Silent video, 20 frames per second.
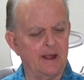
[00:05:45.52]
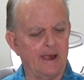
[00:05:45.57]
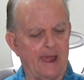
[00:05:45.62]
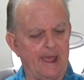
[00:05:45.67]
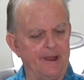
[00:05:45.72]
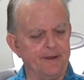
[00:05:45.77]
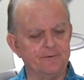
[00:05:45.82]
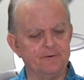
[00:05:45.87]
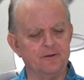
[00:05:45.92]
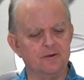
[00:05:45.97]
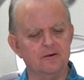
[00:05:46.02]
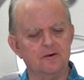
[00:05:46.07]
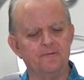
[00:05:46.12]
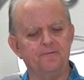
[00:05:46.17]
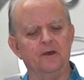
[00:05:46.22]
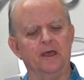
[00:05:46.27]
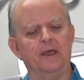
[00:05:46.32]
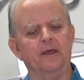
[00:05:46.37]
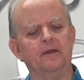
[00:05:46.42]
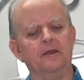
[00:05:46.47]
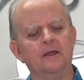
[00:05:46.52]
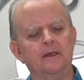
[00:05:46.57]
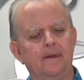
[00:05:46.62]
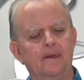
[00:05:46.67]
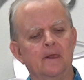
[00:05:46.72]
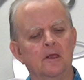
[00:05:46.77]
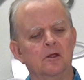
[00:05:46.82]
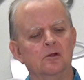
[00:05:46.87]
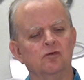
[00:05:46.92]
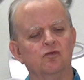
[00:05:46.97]
I don't know if I
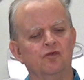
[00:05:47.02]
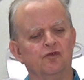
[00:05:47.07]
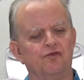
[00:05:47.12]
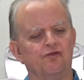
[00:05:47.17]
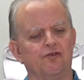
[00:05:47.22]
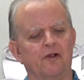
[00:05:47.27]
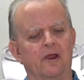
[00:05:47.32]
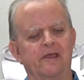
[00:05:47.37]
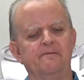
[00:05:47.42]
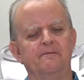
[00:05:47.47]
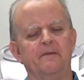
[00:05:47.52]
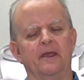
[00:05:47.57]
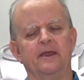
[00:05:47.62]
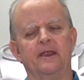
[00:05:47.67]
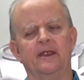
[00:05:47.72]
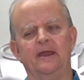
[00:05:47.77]
would recommend